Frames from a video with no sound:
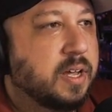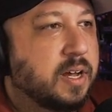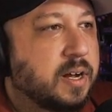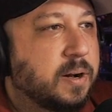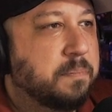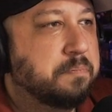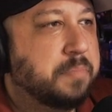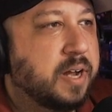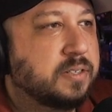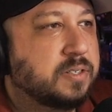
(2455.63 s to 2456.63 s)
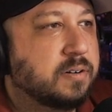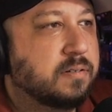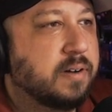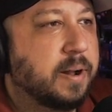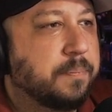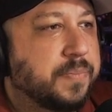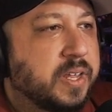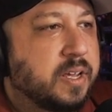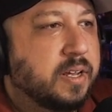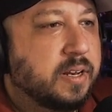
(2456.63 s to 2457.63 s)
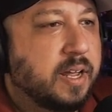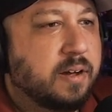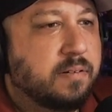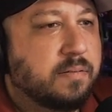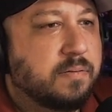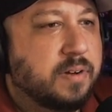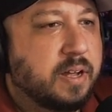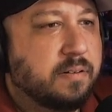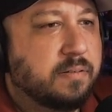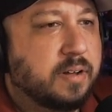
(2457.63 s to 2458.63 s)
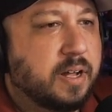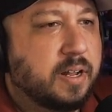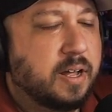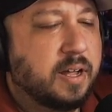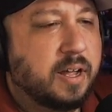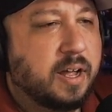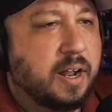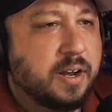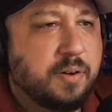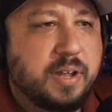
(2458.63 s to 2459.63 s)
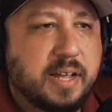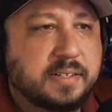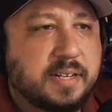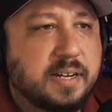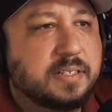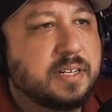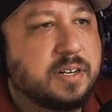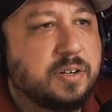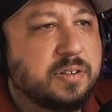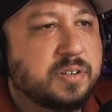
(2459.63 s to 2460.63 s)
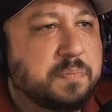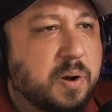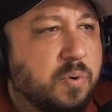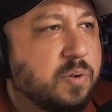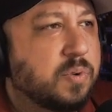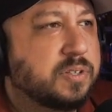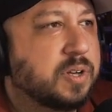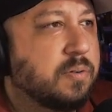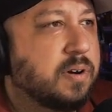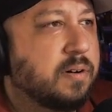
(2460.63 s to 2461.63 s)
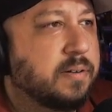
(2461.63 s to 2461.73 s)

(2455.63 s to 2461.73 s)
Biden's turned around. Now, I know he has a tendency to do this, but I wonder what's going on